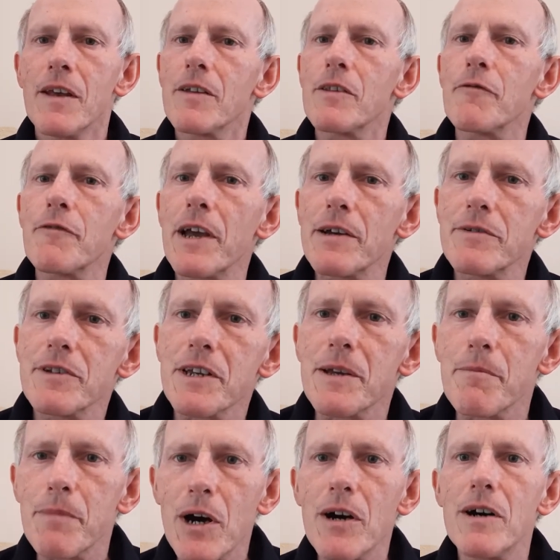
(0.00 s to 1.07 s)
The founding
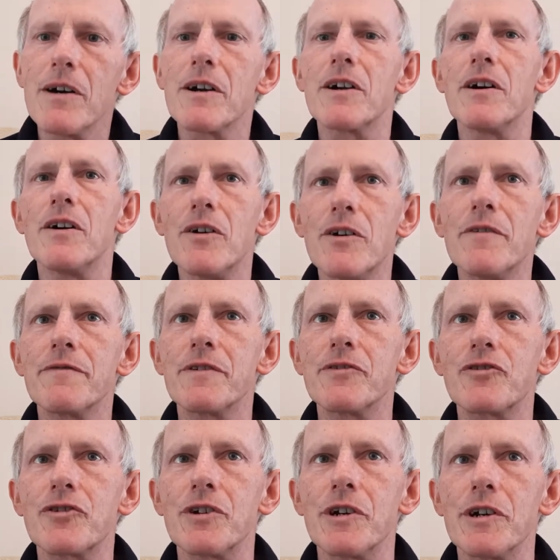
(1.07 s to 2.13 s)
mark of the
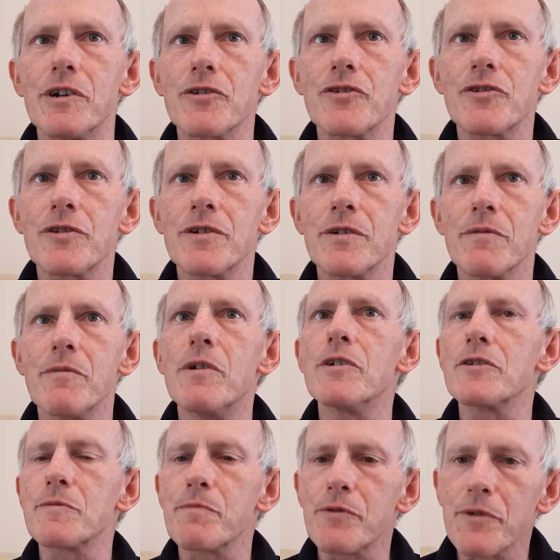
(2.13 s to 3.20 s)
church
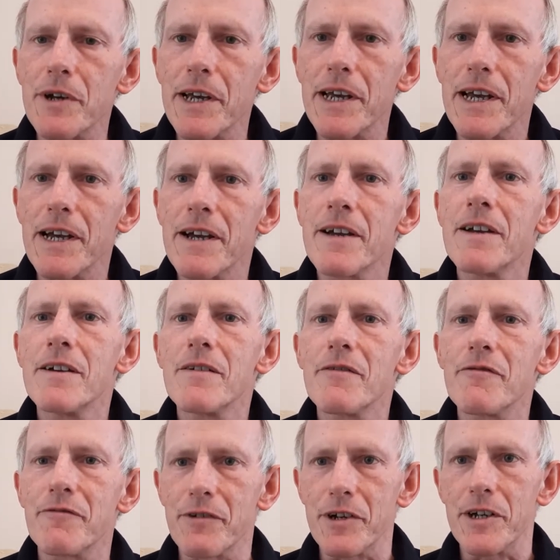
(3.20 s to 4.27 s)
was prayer
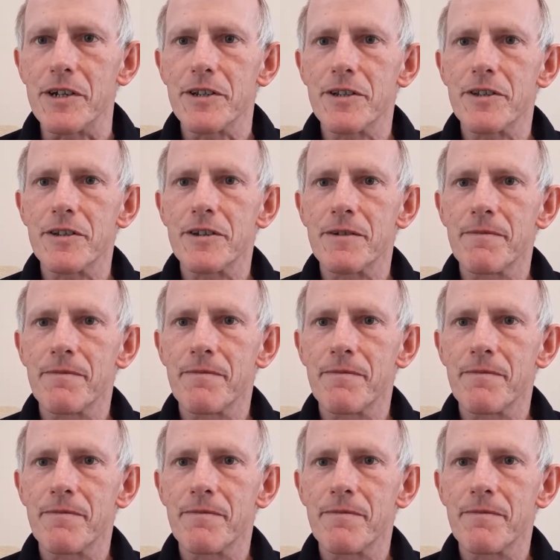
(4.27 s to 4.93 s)
first.